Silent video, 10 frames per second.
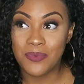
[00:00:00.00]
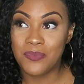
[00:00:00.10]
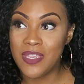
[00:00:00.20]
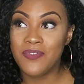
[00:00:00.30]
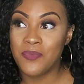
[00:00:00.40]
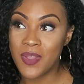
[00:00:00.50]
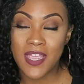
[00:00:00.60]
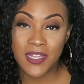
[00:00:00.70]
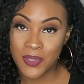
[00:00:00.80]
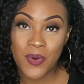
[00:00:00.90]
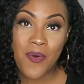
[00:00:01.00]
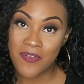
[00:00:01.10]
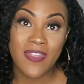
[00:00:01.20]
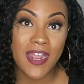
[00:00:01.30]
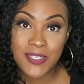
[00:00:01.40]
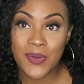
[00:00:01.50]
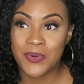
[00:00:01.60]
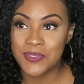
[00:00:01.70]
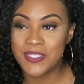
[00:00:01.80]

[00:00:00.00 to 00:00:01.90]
We even went a little over that total.